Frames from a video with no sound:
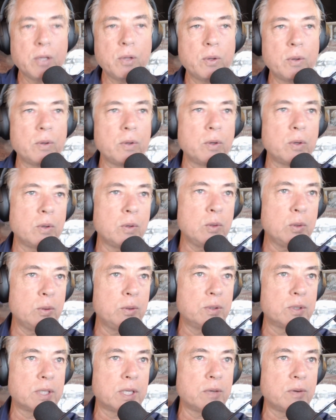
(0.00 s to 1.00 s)
You
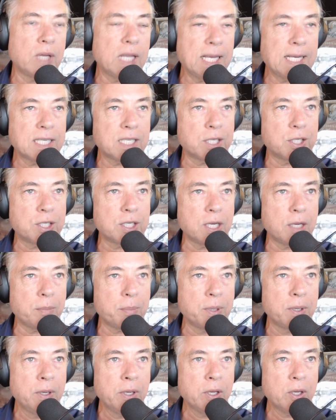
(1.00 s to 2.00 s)
lose a
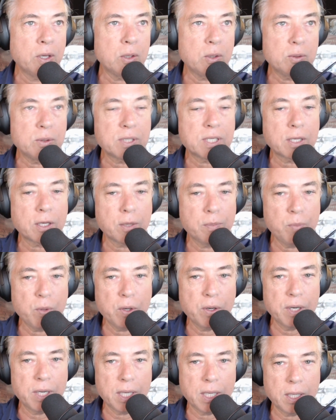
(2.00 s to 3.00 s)
relationship. You lose a
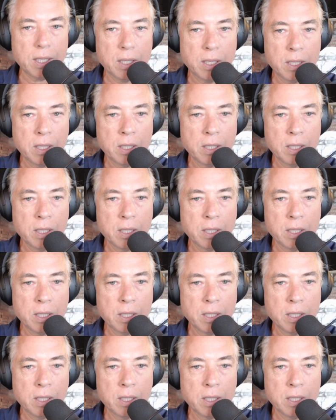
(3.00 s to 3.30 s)
community.